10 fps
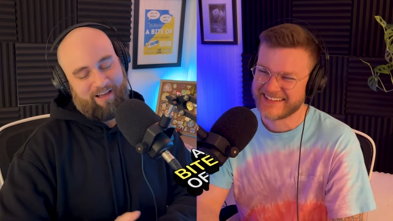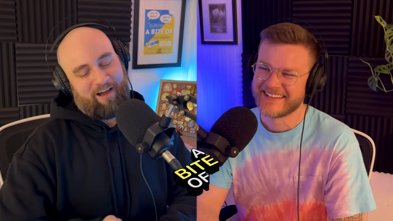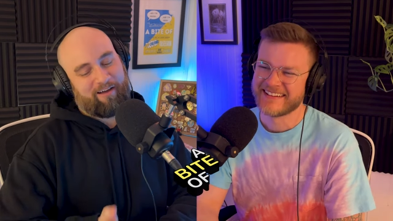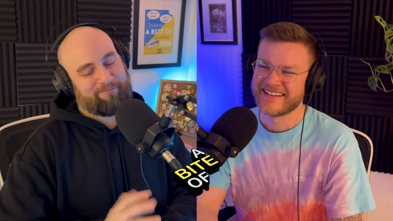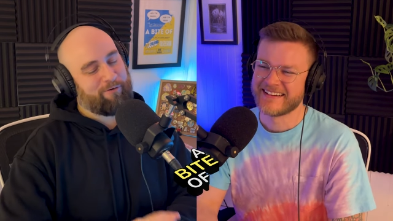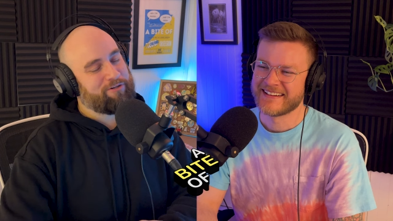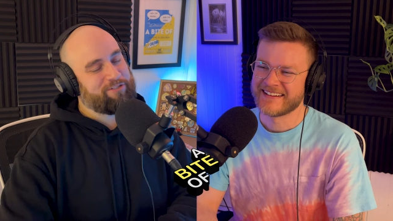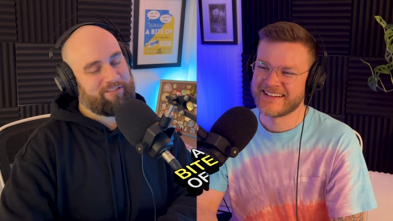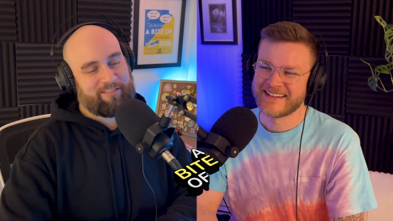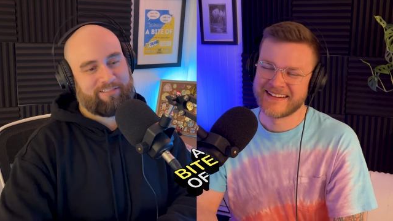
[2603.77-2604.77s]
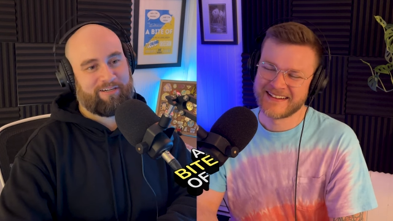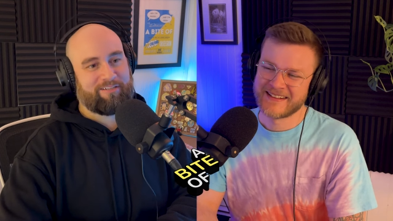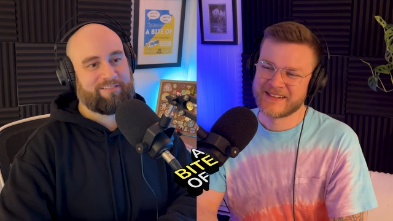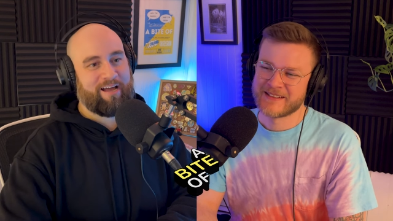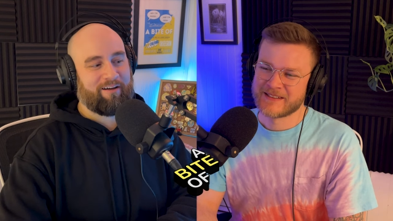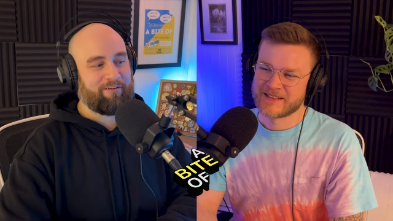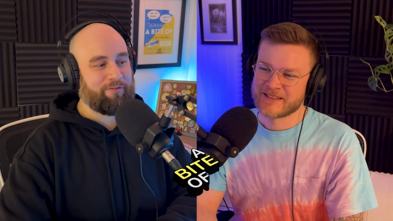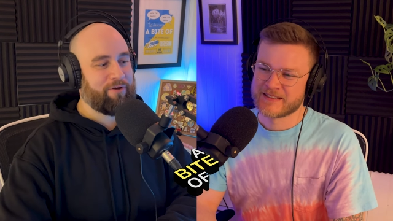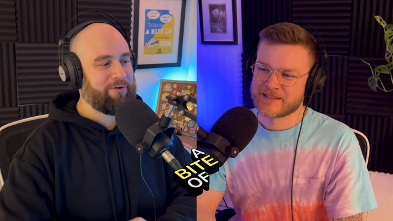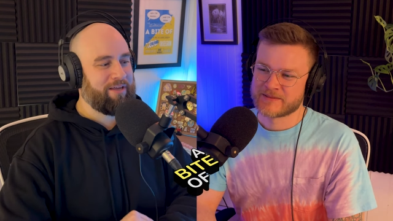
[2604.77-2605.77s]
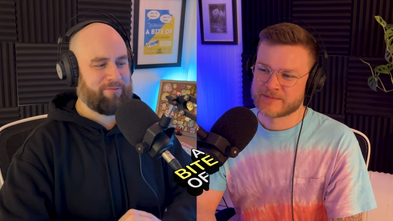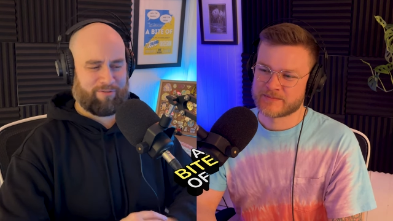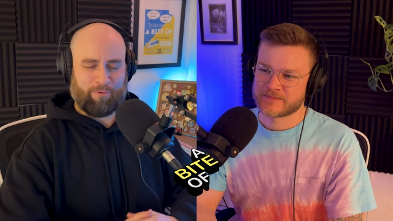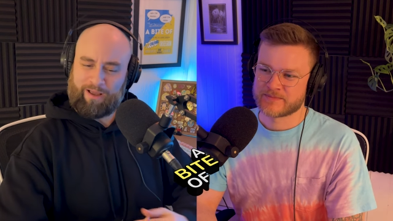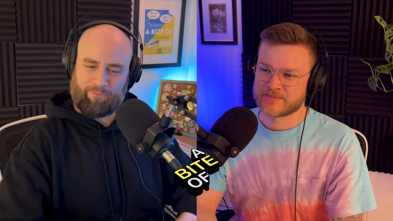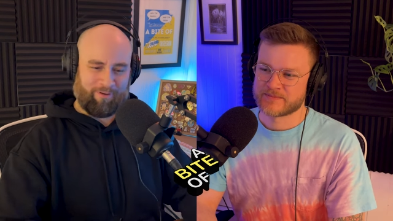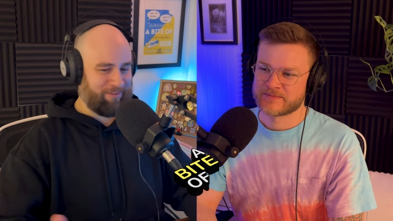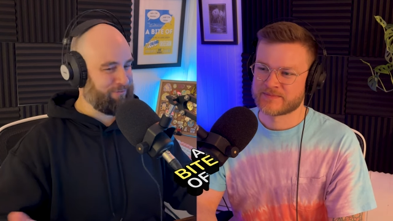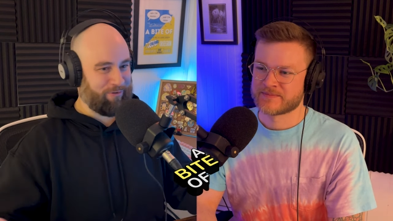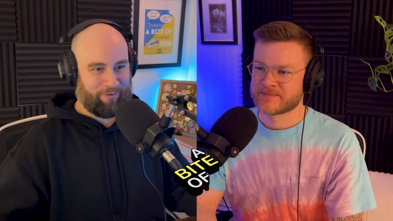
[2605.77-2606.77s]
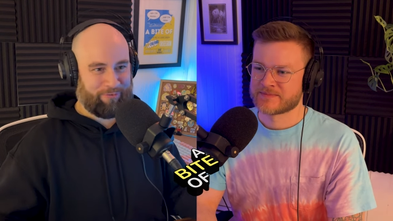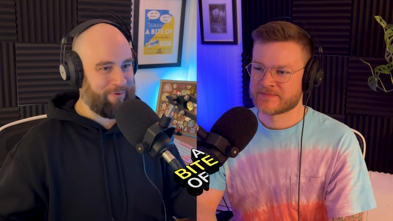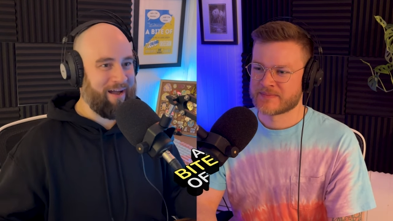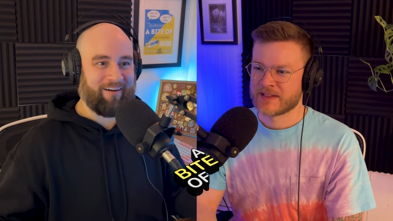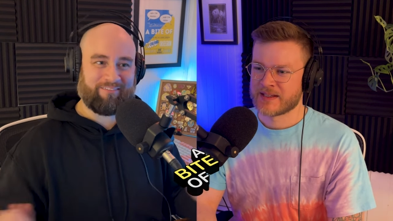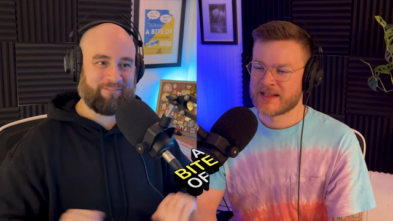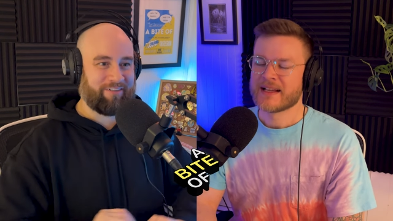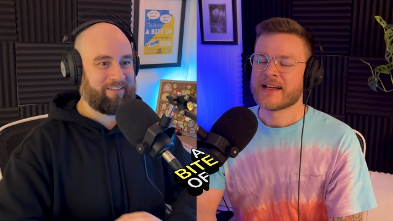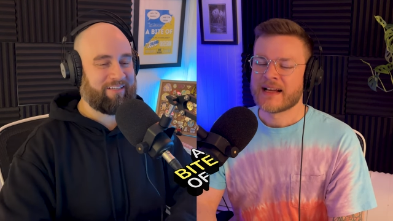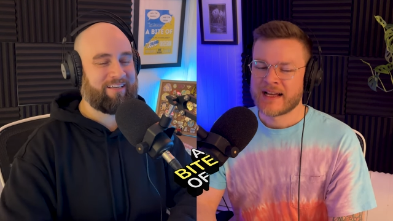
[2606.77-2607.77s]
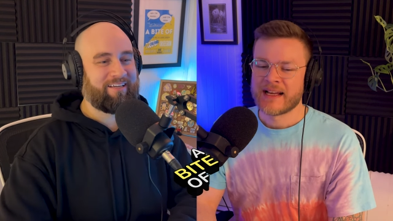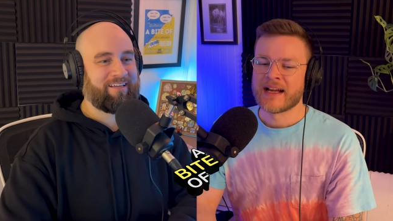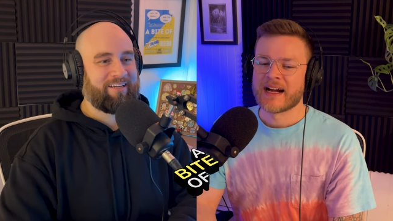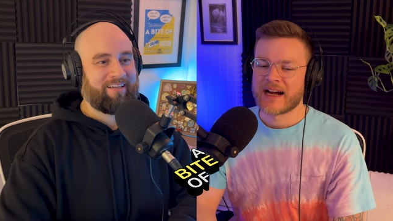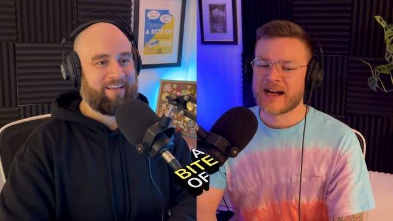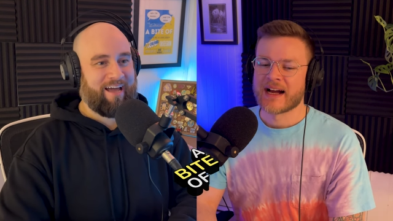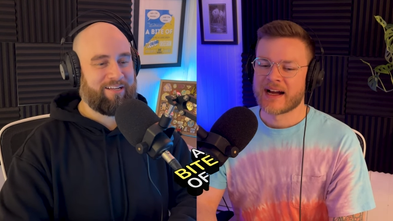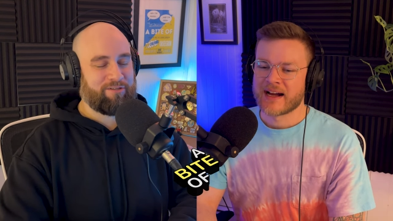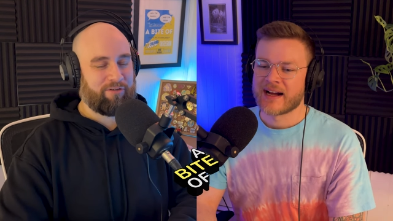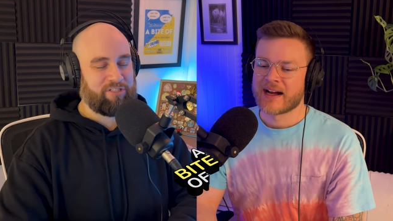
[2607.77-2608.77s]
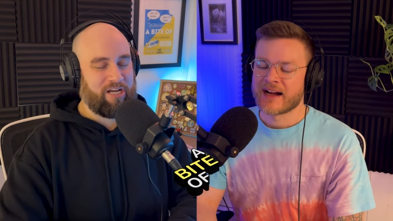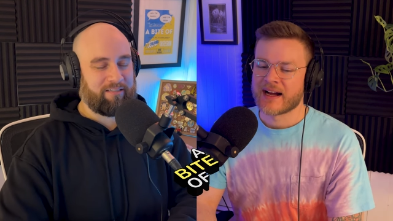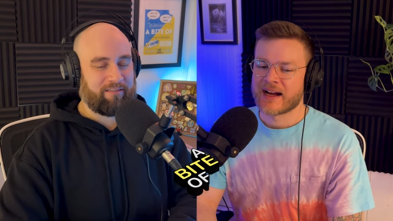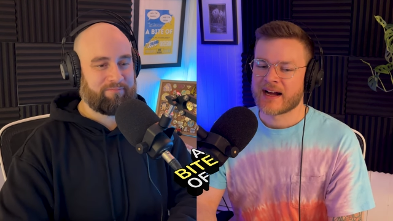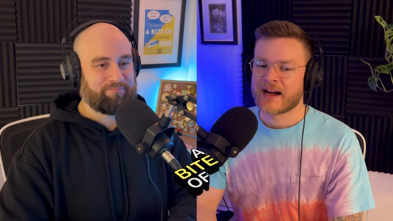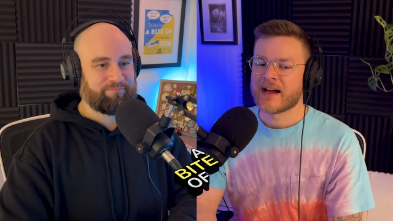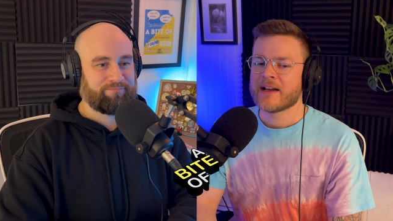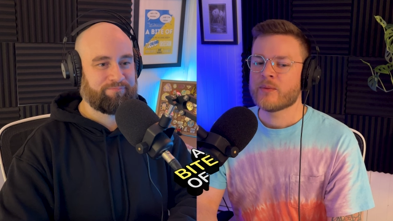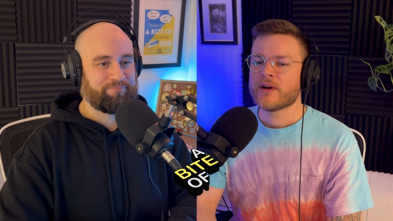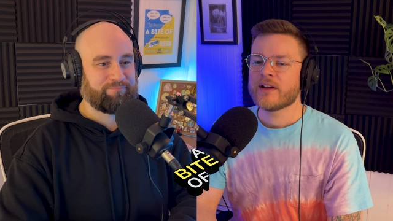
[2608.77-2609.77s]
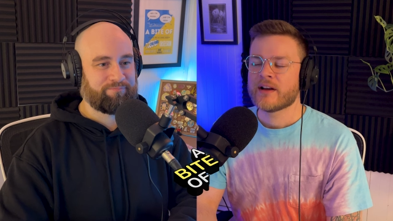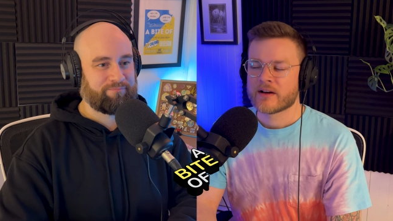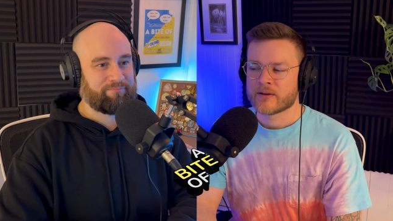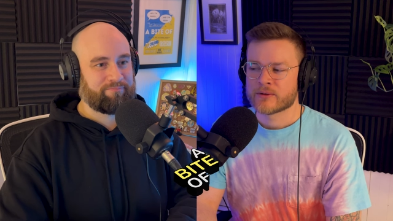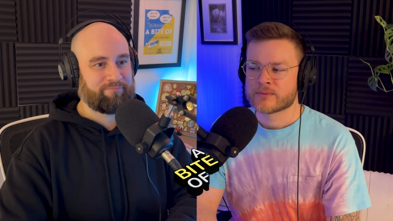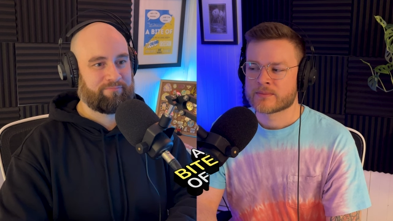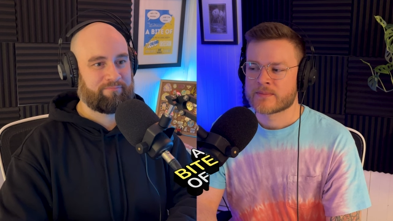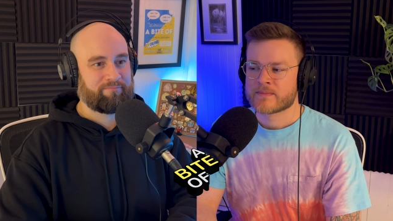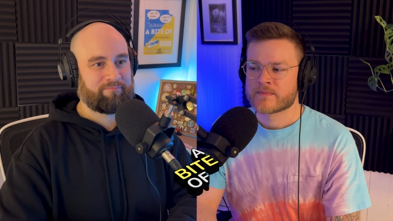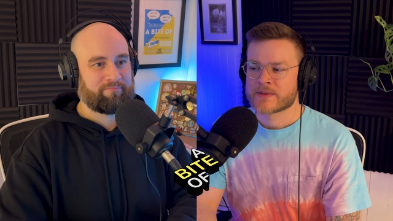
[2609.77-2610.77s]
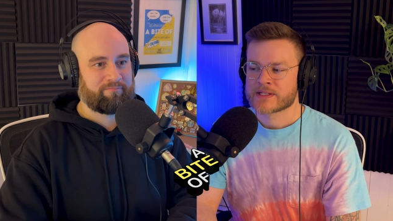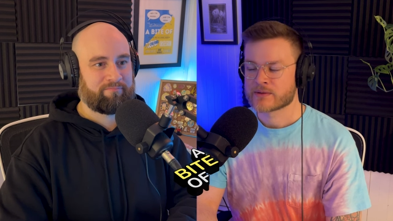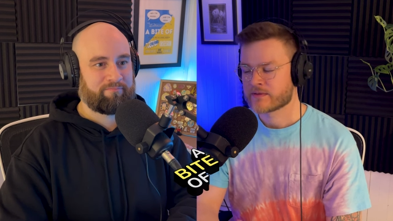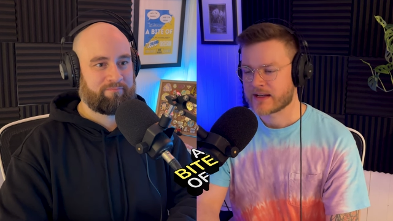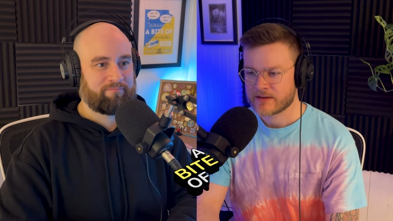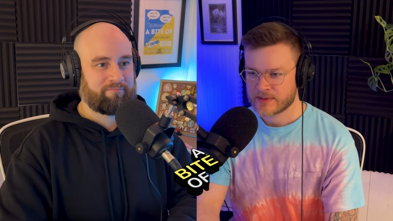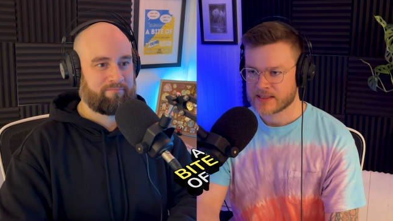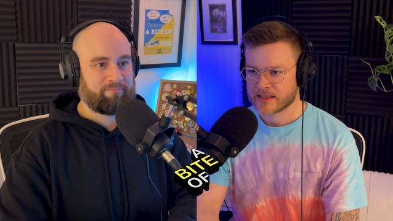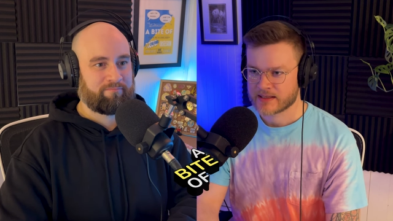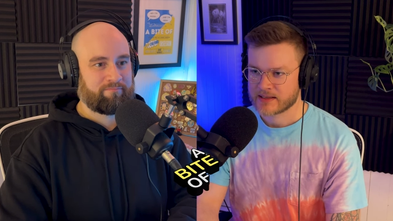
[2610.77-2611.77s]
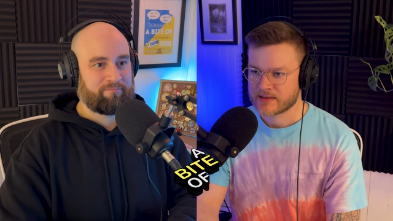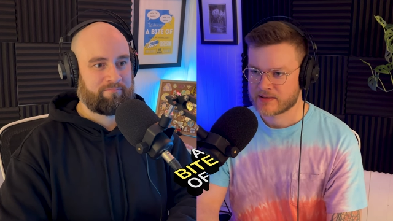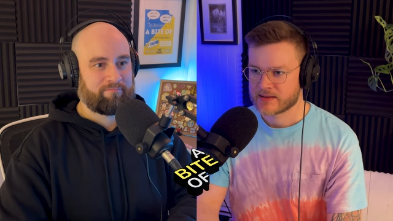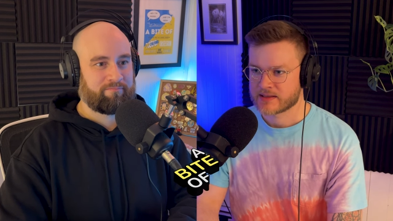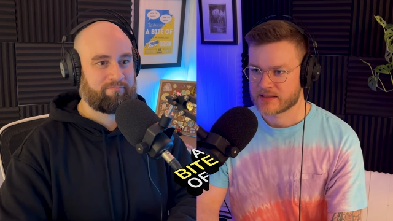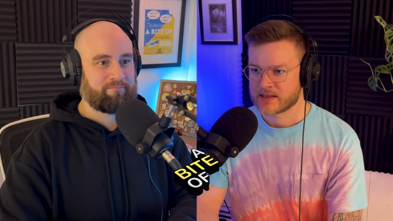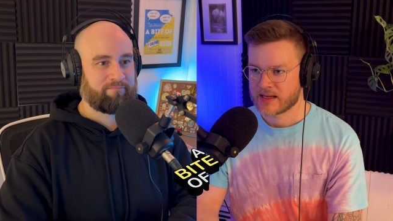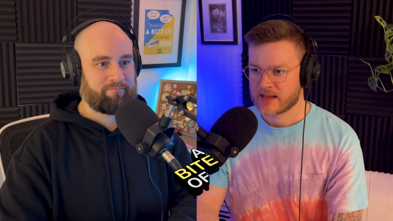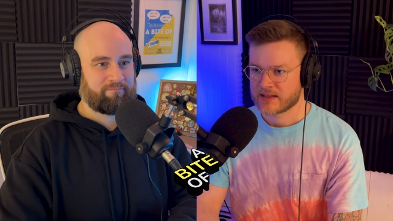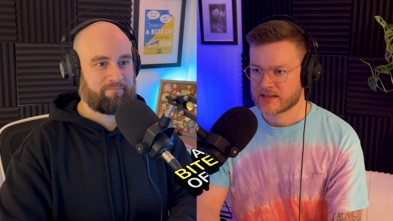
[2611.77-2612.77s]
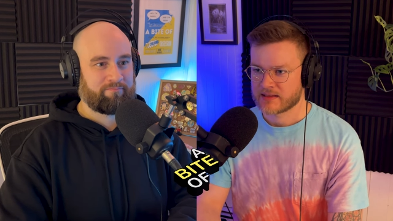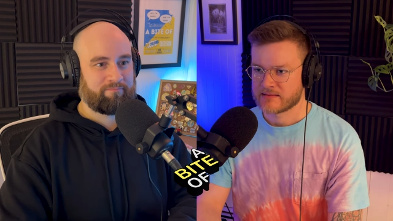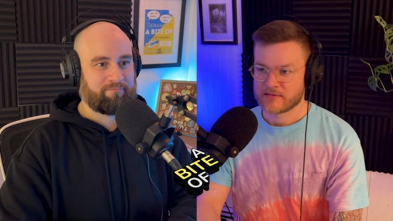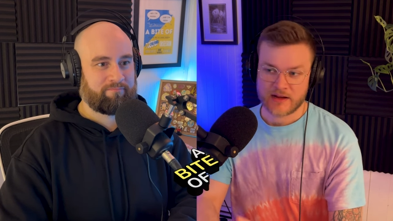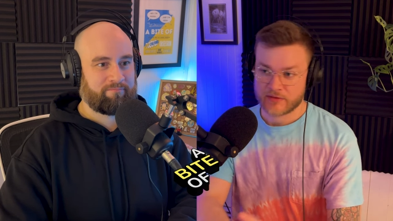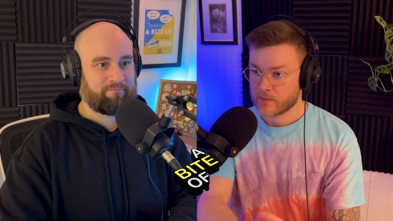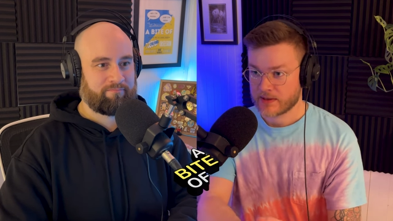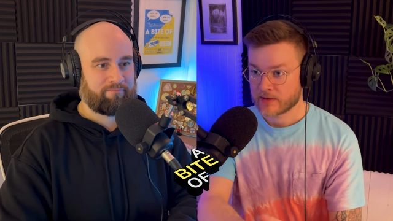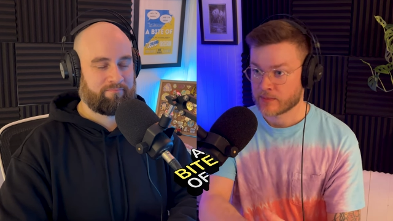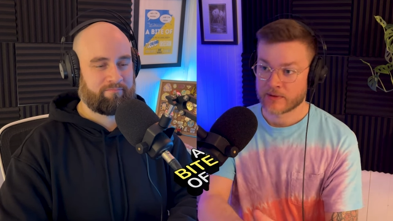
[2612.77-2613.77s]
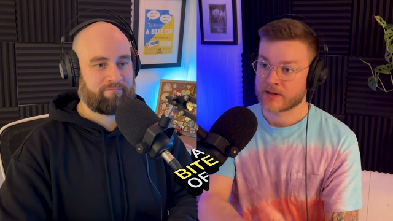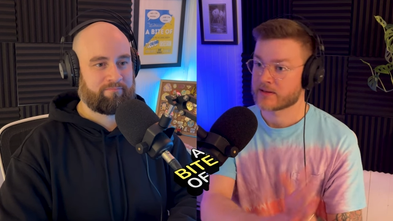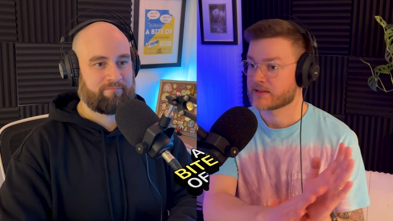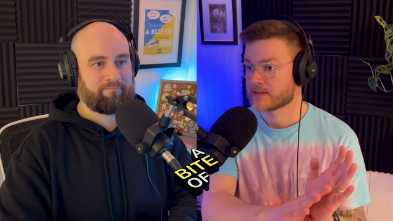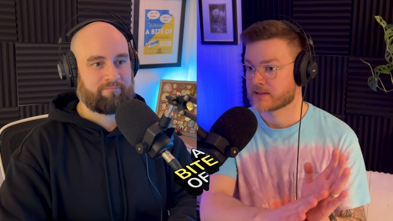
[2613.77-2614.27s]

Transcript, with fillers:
Speaker 1: unfortunately, turns out, although he was quite wonderful throughout, really had his own agenda. I want to
Speaker 2: know. So if anybody's listening to this and had never read the book, and this